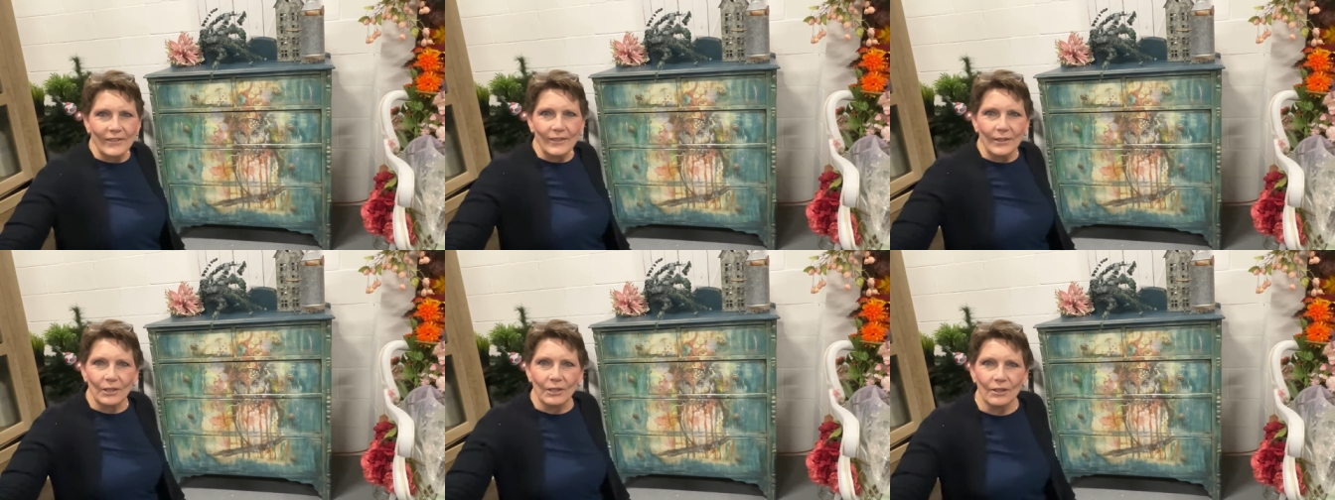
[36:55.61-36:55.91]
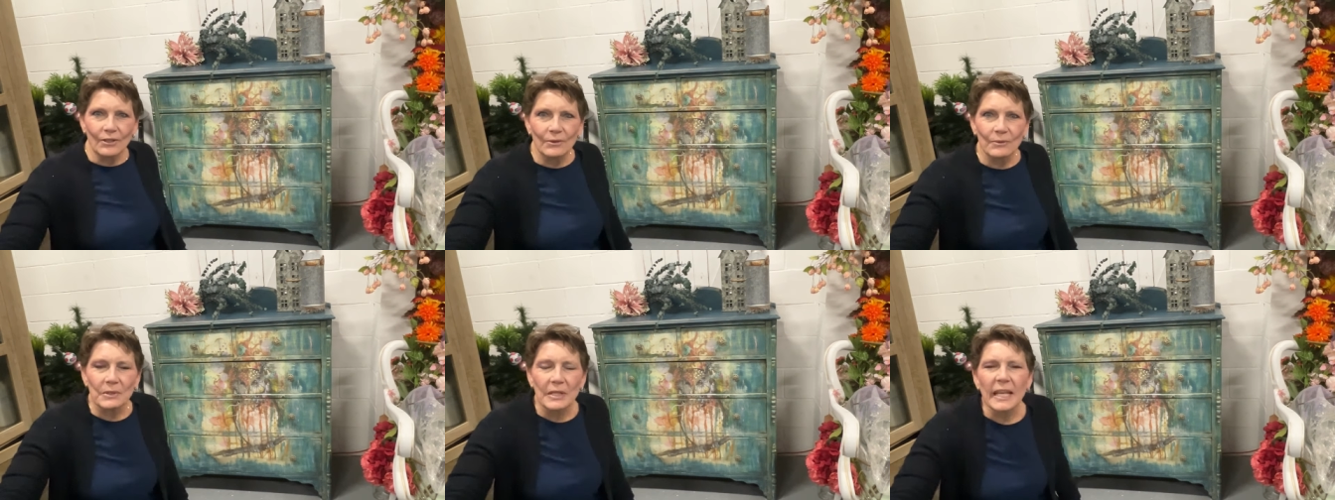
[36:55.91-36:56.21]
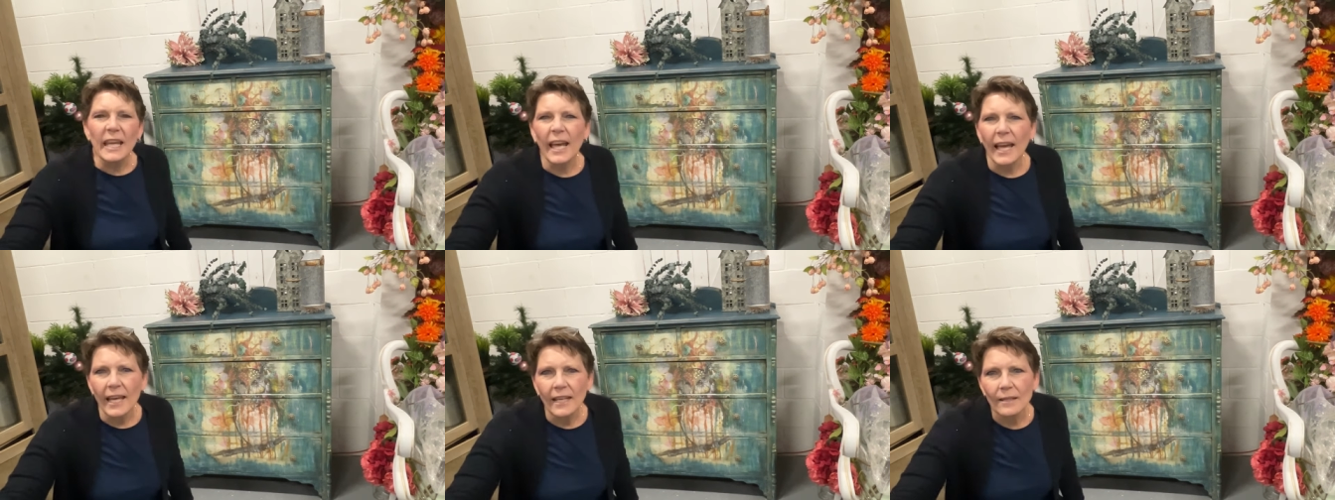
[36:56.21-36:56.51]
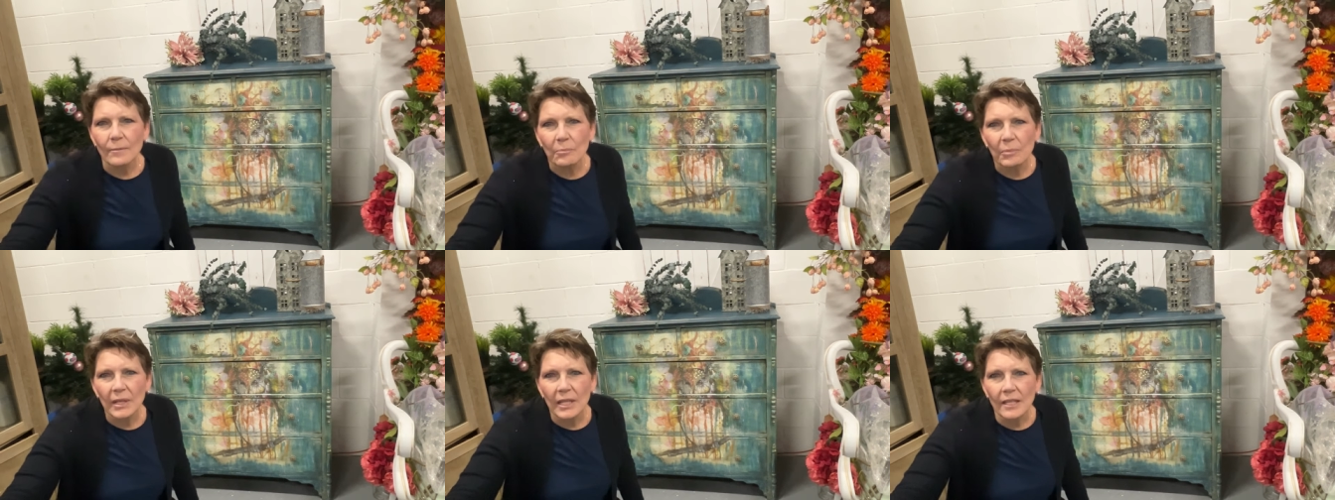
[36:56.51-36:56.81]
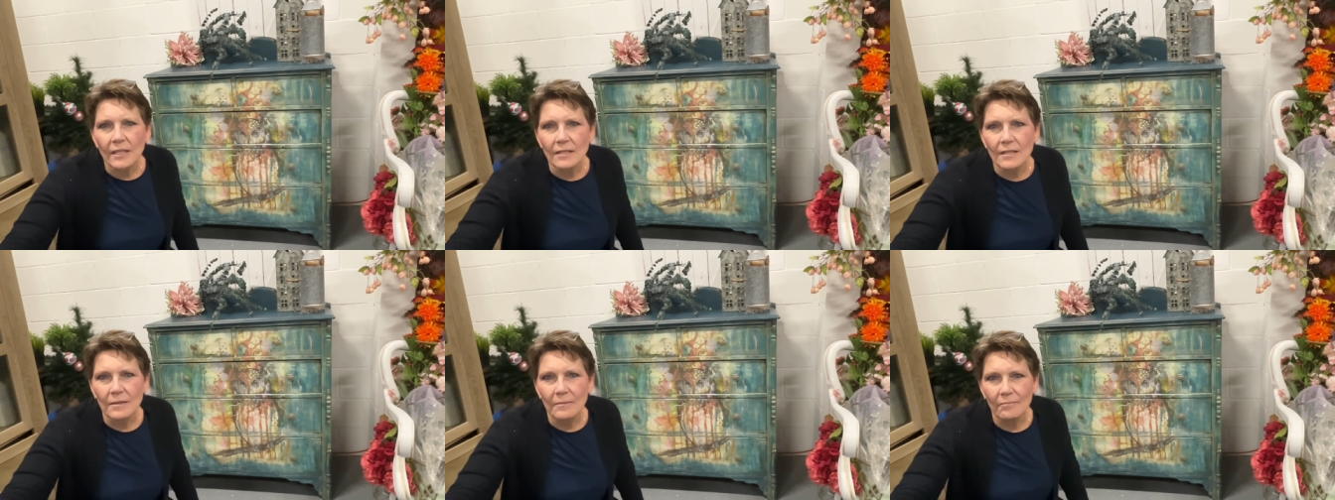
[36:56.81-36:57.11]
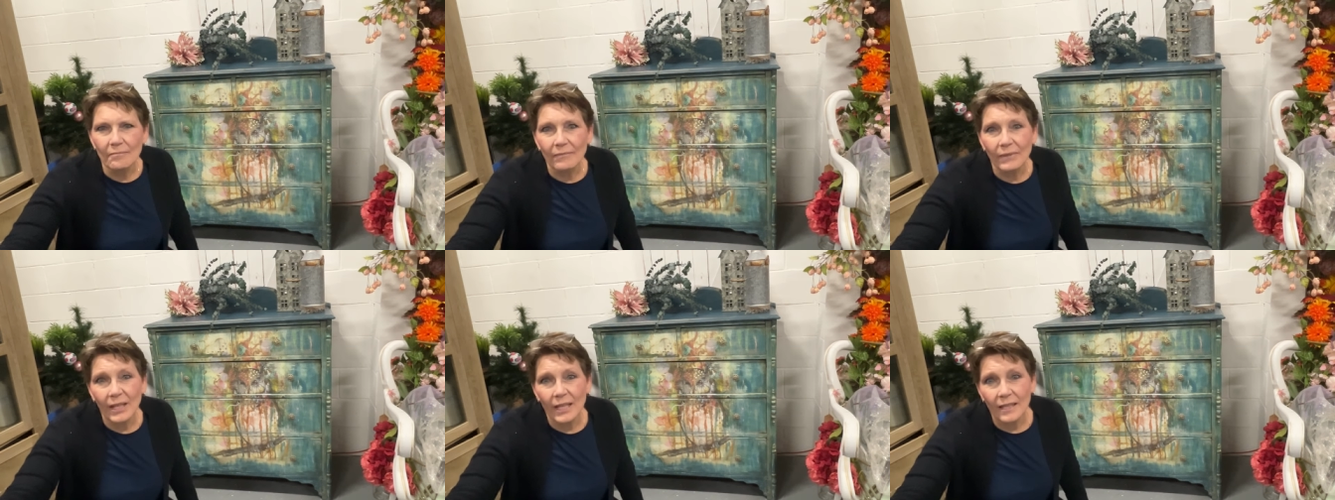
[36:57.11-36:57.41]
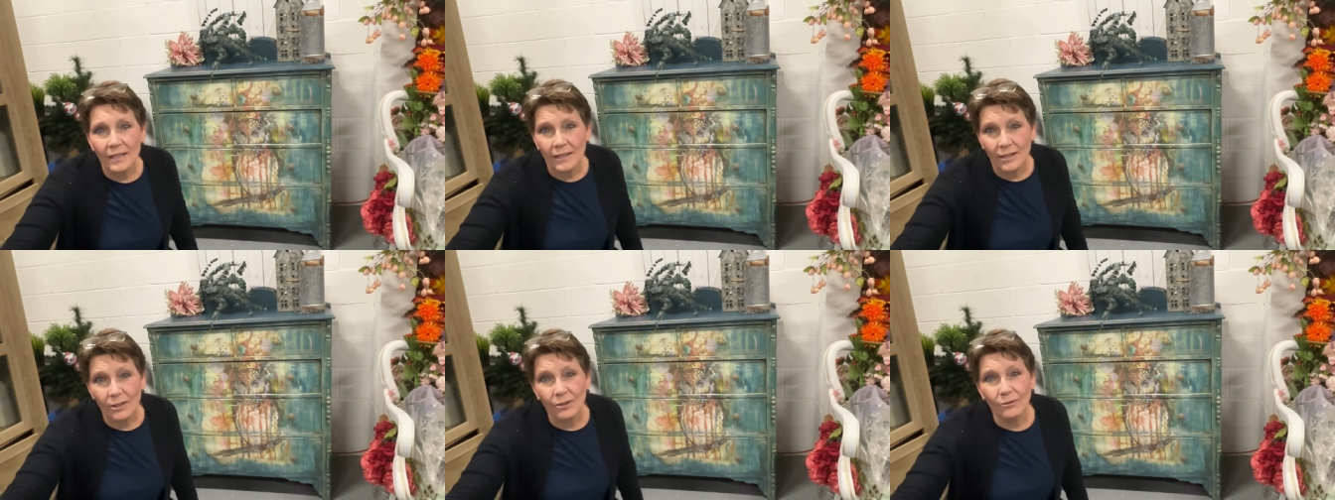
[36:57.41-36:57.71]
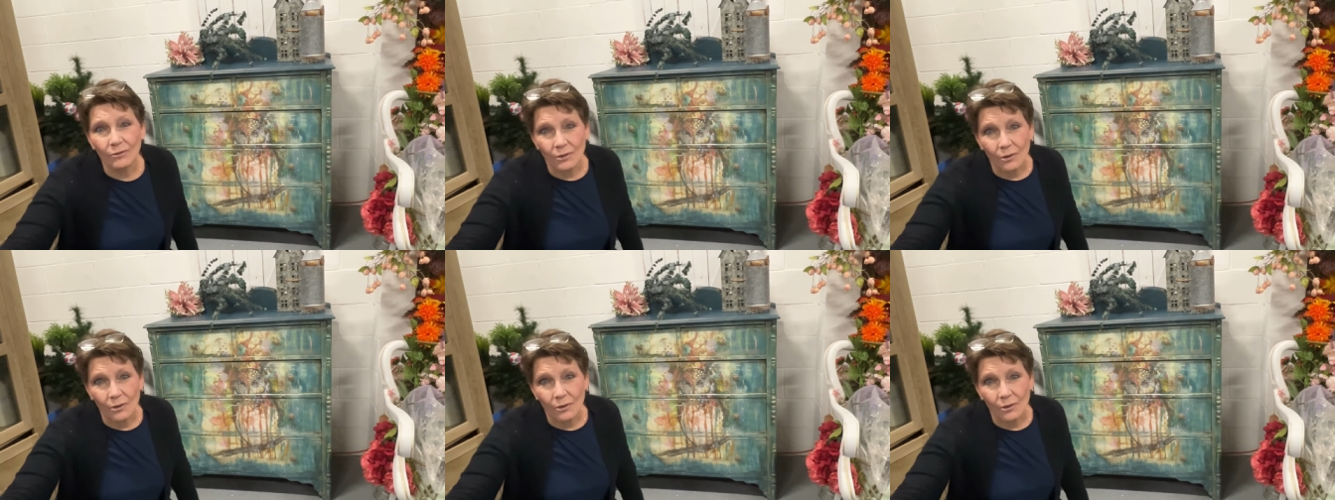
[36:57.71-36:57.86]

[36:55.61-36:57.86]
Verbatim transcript: You know, they add a bit, but you don't